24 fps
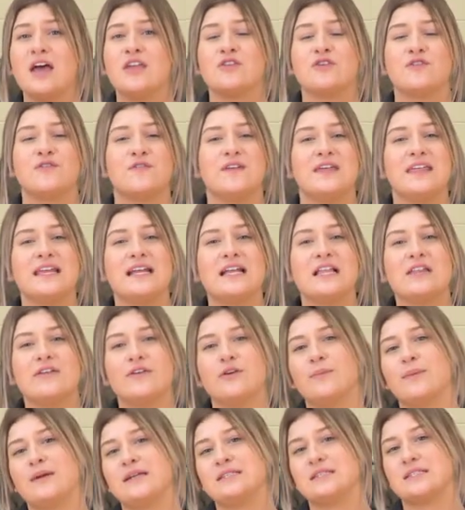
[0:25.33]
and they're feeling a
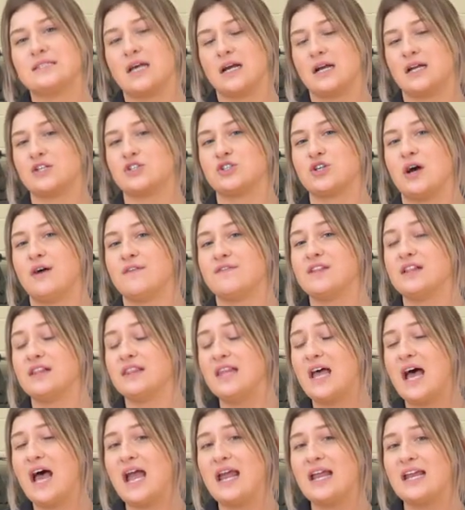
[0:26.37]
little bit sluggish off the
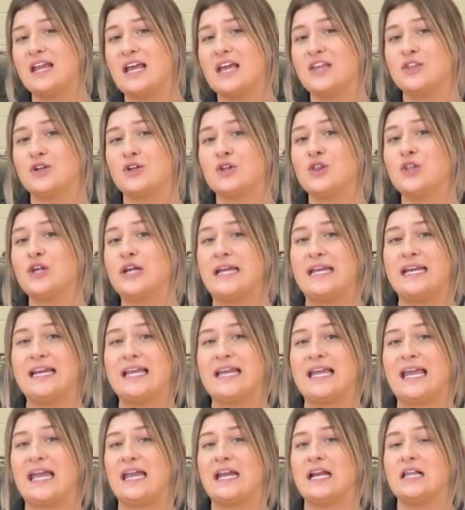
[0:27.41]
line and they're looking to
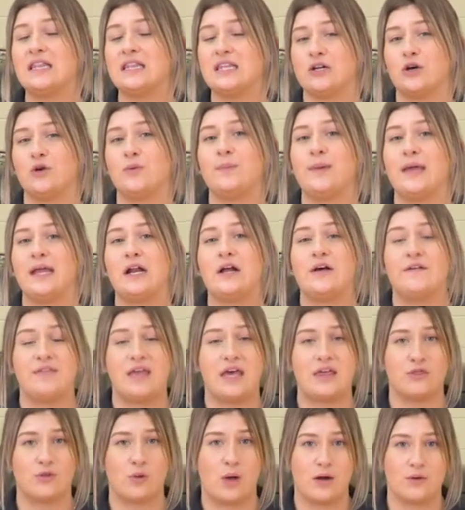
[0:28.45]
gain a little bit of
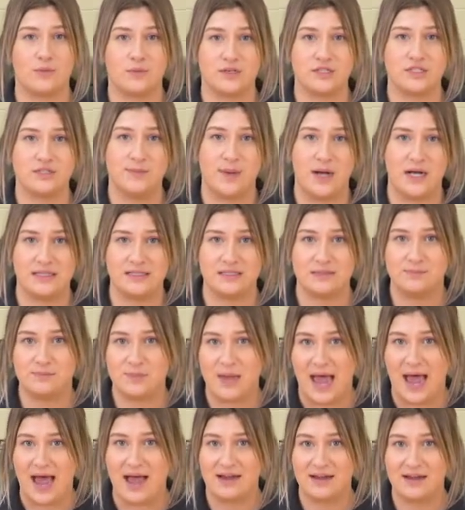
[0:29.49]
that throttle response
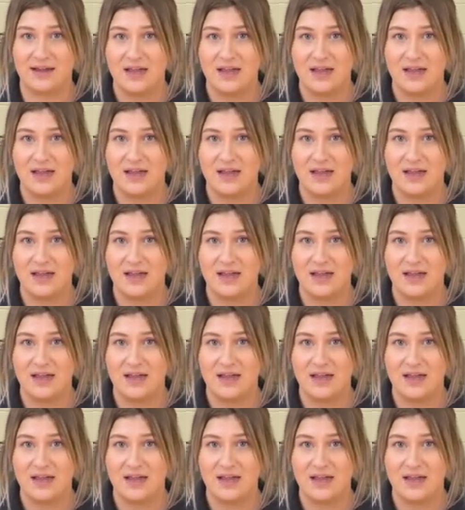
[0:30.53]
back.